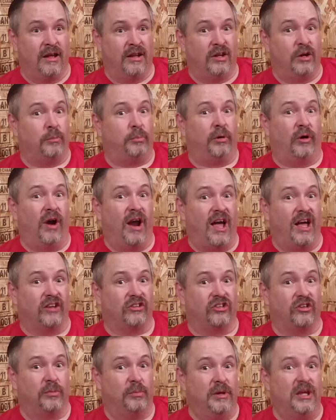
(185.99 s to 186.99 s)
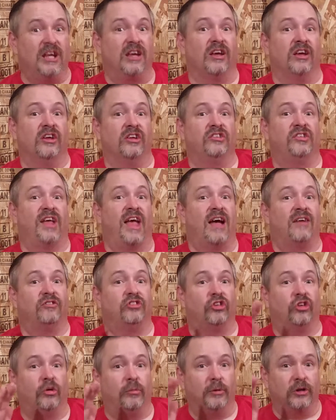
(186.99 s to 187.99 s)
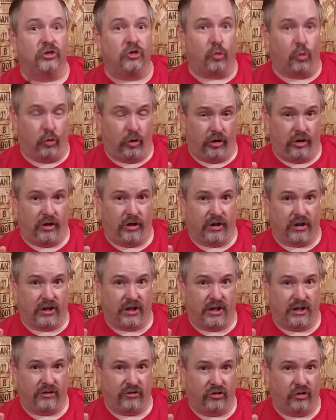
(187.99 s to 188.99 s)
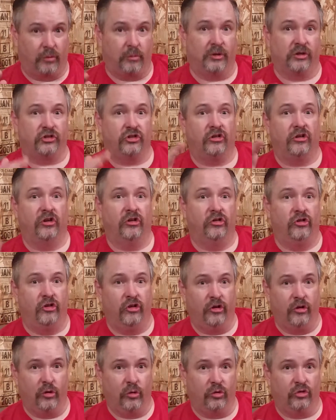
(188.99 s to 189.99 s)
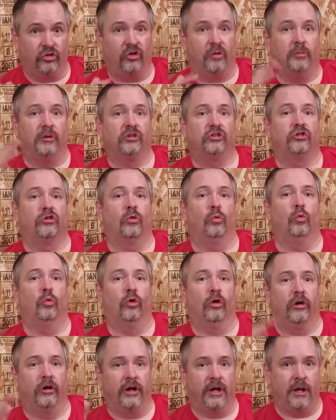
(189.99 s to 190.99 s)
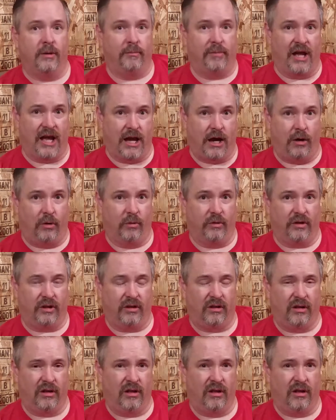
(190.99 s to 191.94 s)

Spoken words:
depressed because they have so much work, so much to do, so much to worry about.